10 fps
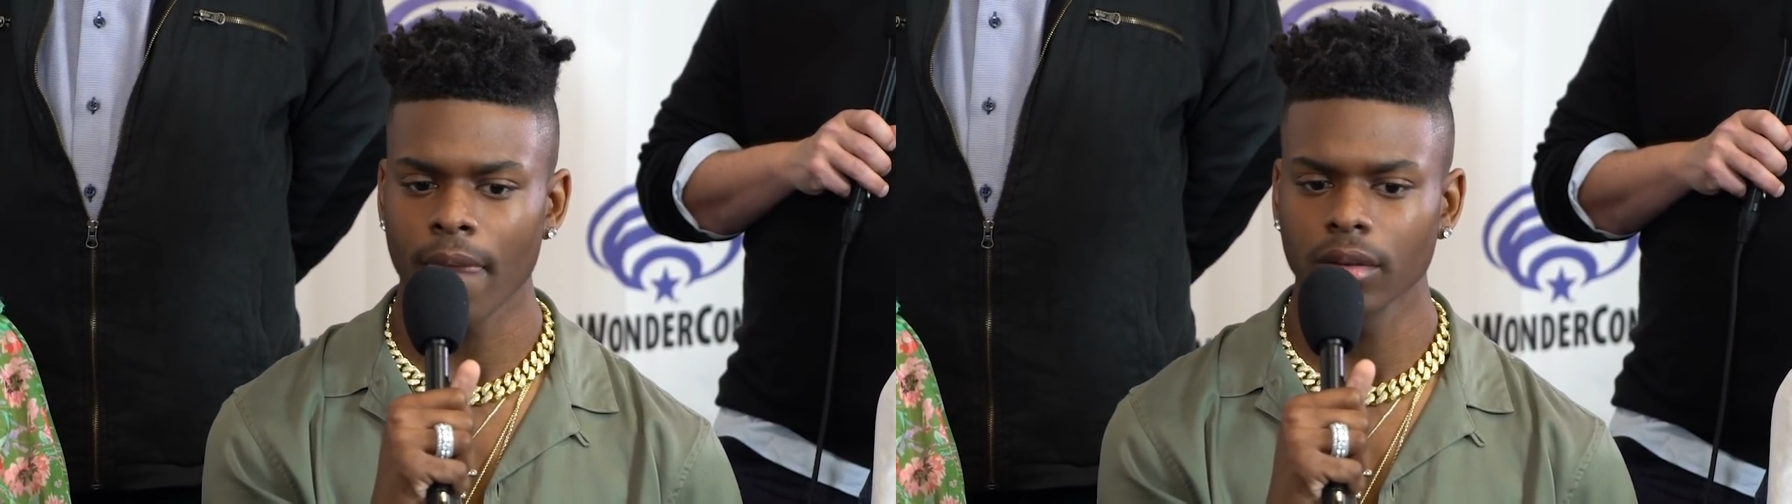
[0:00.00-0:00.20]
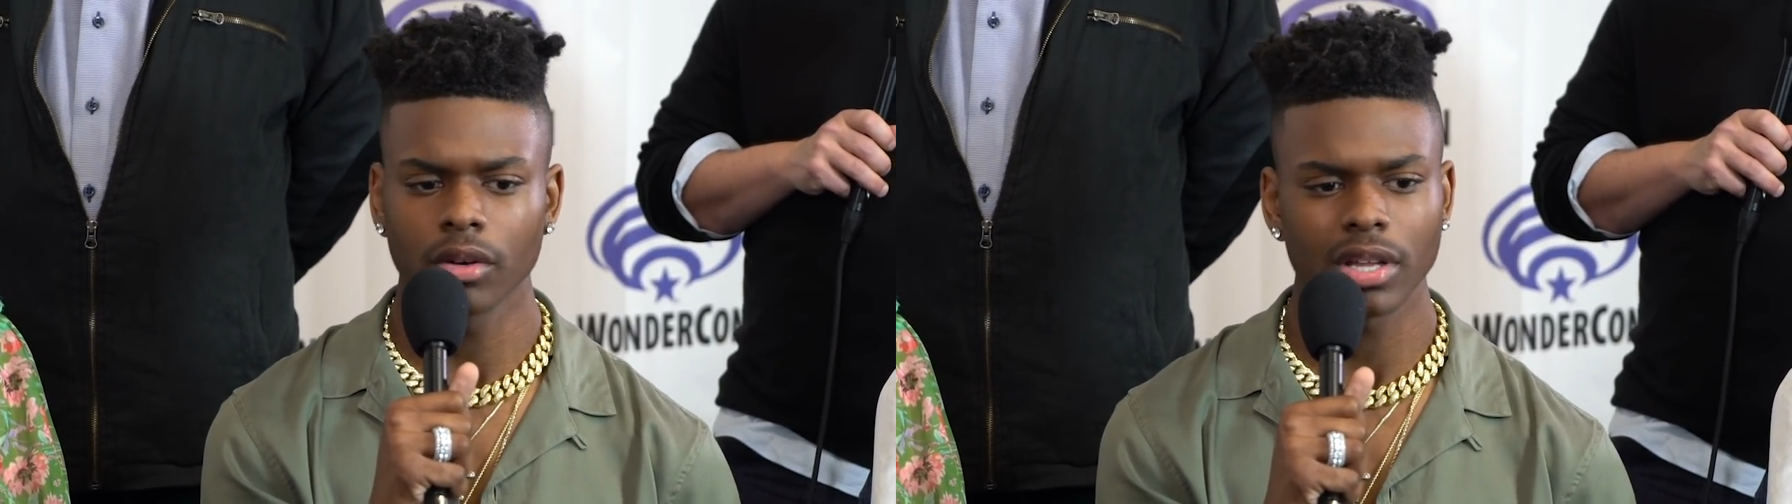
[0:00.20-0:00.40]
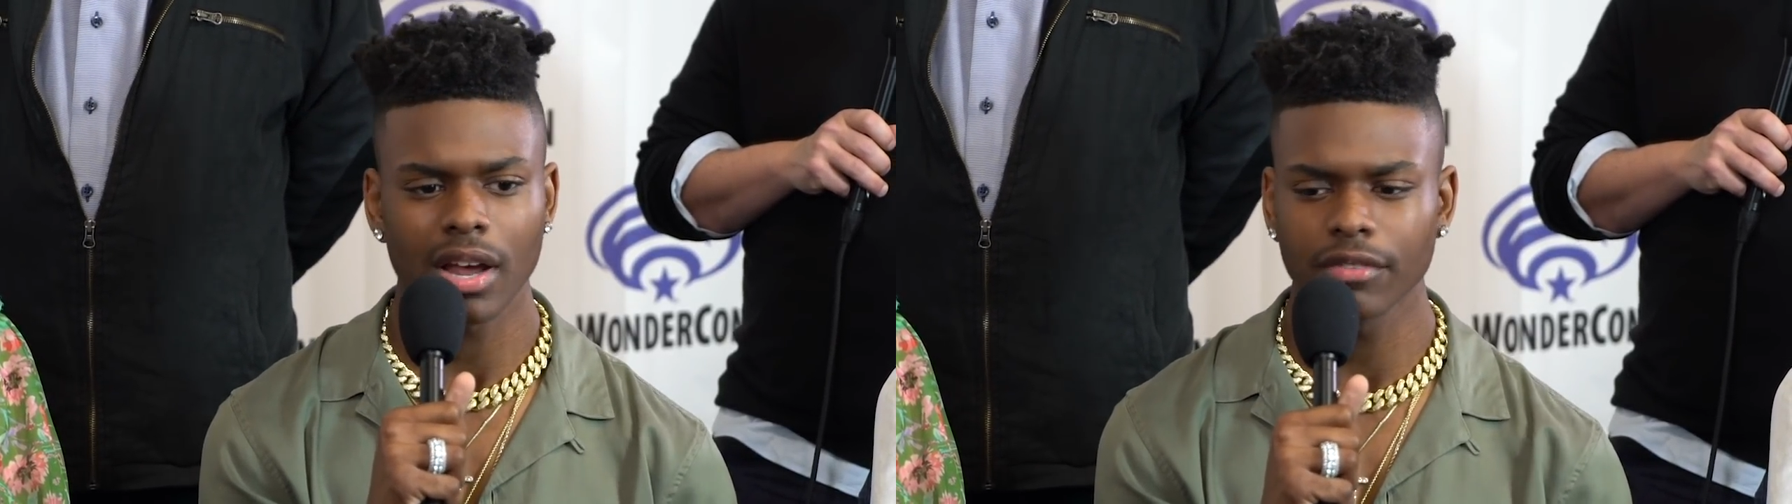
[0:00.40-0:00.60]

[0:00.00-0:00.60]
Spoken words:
you know, that